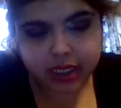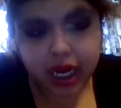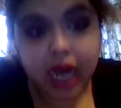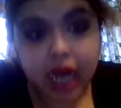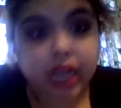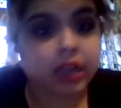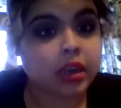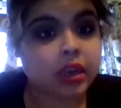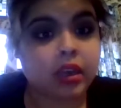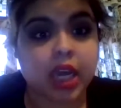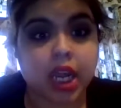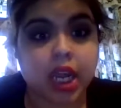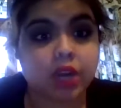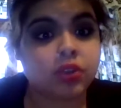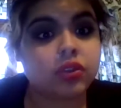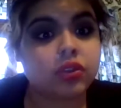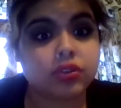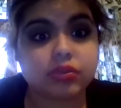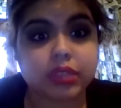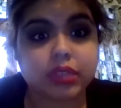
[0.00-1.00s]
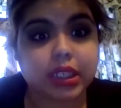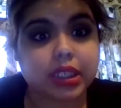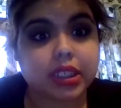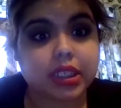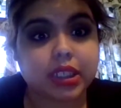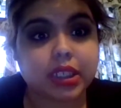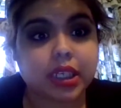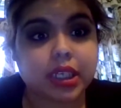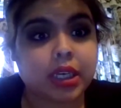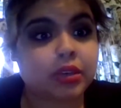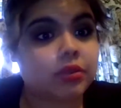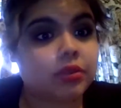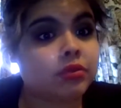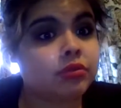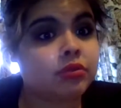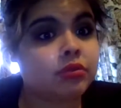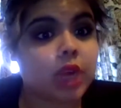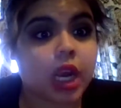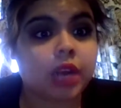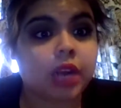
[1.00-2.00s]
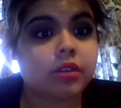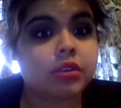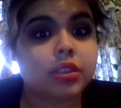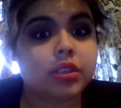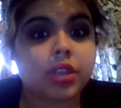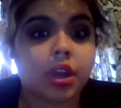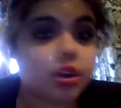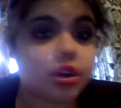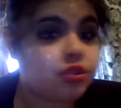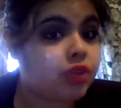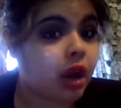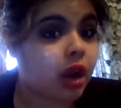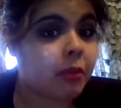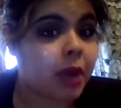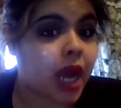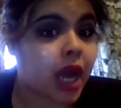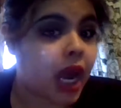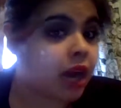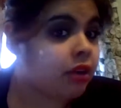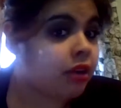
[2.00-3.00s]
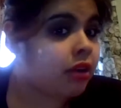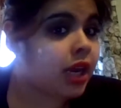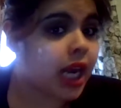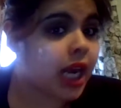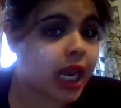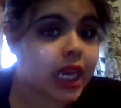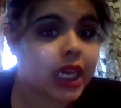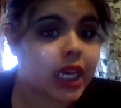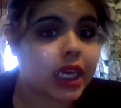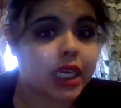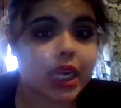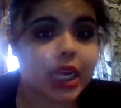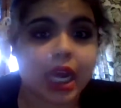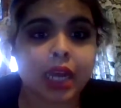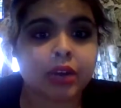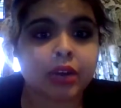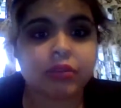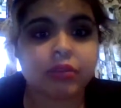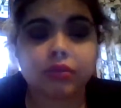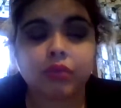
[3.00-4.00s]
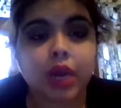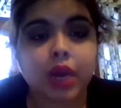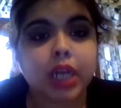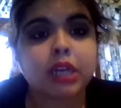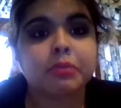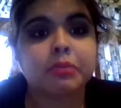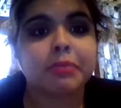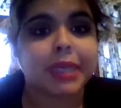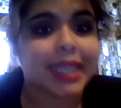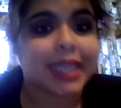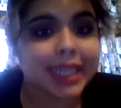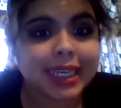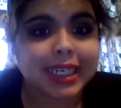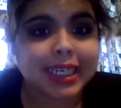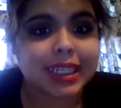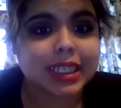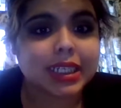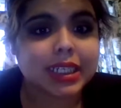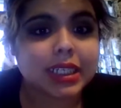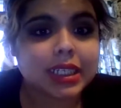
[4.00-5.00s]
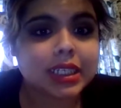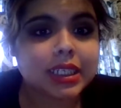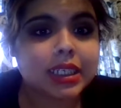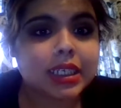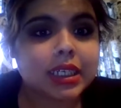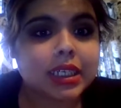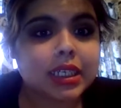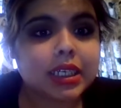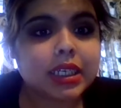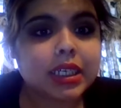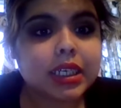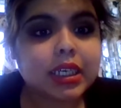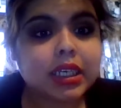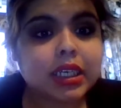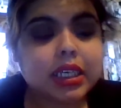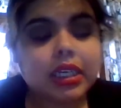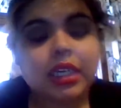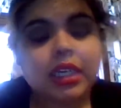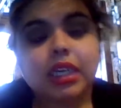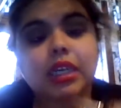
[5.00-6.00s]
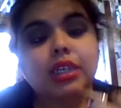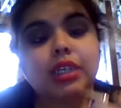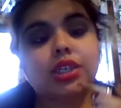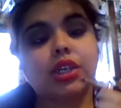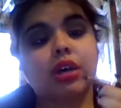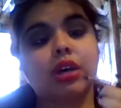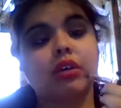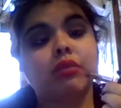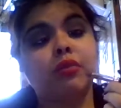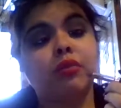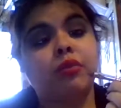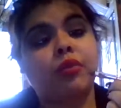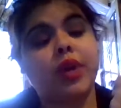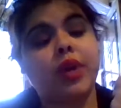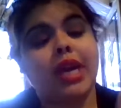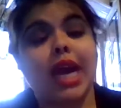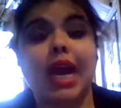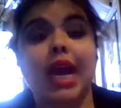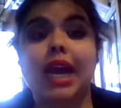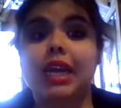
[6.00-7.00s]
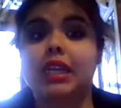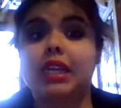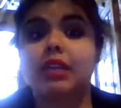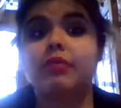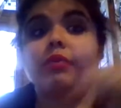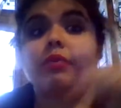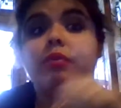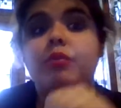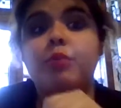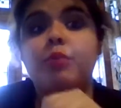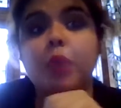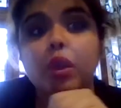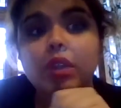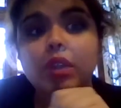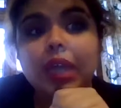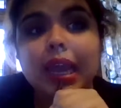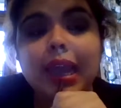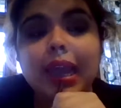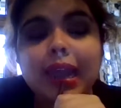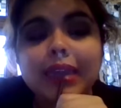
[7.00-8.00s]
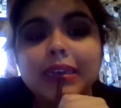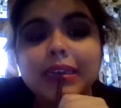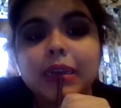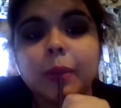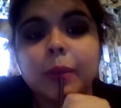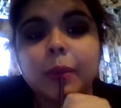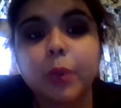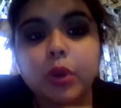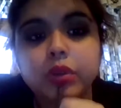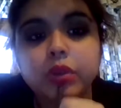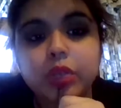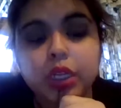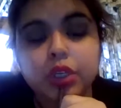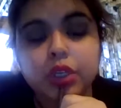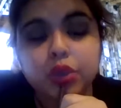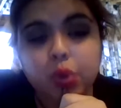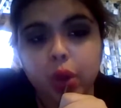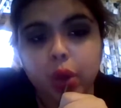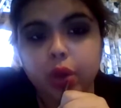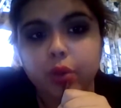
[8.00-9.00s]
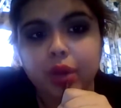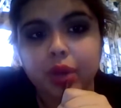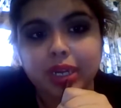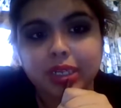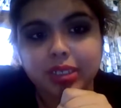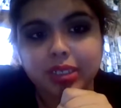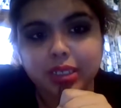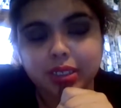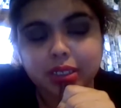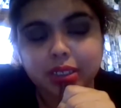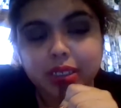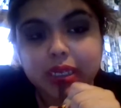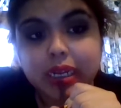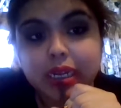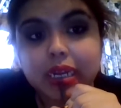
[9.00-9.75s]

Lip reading: And I don't do that shit. I don't start drama. I don't like it. I don't want to be in it. So when I asked them both a straight question.